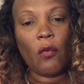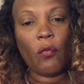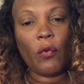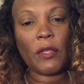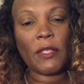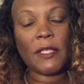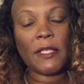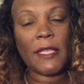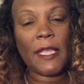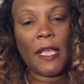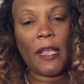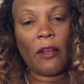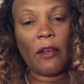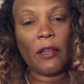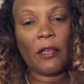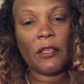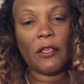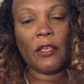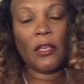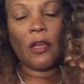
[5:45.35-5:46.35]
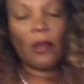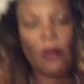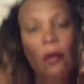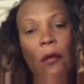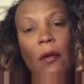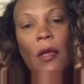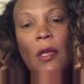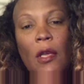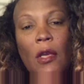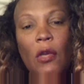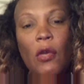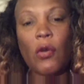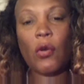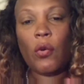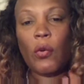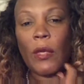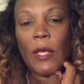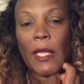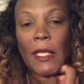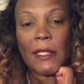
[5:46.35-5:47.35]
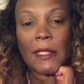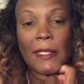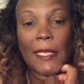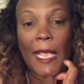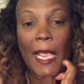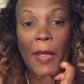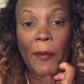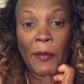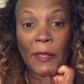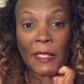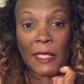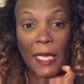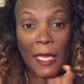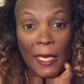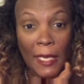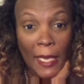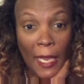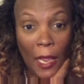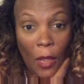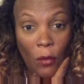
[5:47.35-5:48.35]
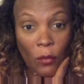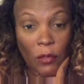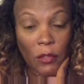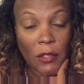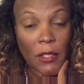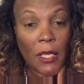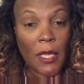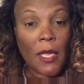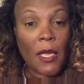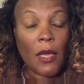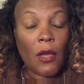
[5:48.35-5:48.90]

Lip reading: what's there, and who gets the Amazon account,